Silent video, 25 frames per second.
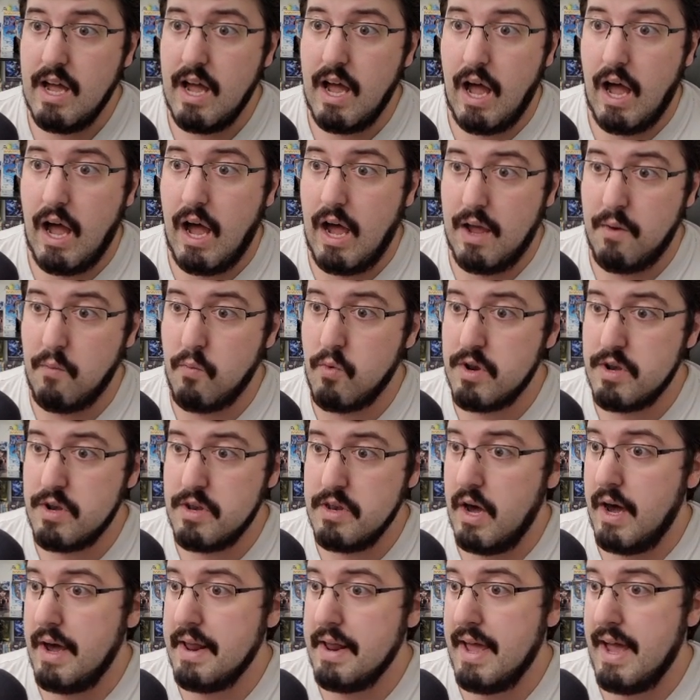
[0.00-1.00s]
I would
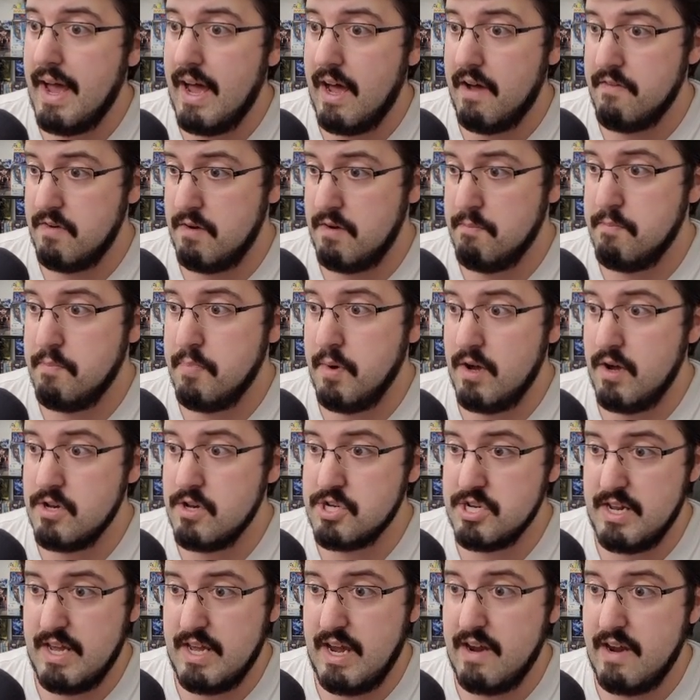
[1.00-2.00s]
not have a
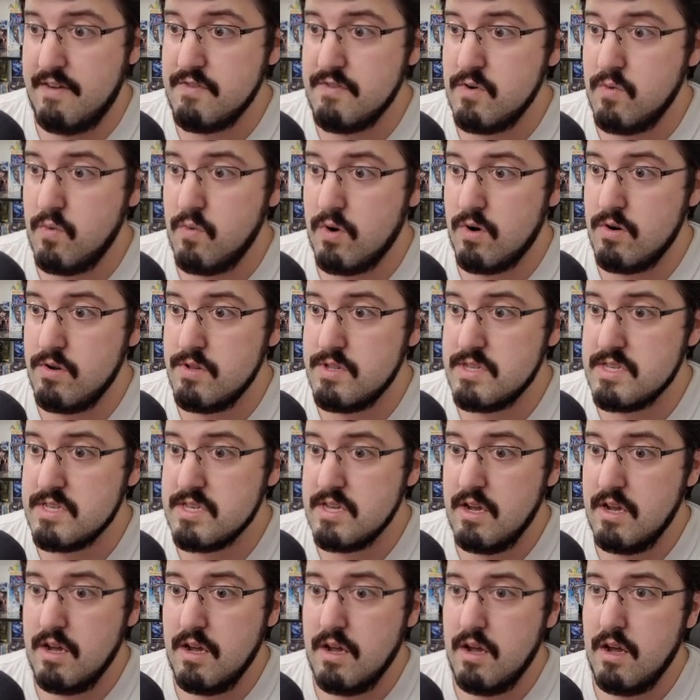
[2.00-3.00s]
budget afterwards,
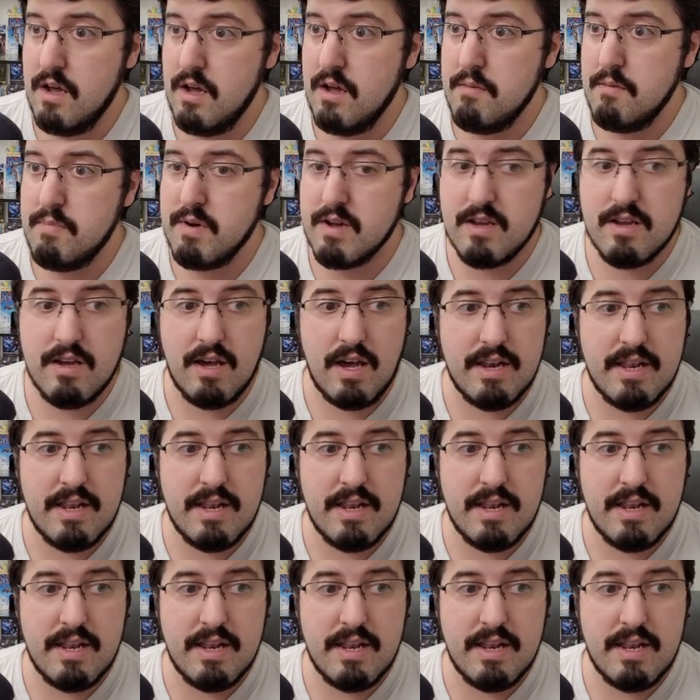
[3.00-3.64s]
but God,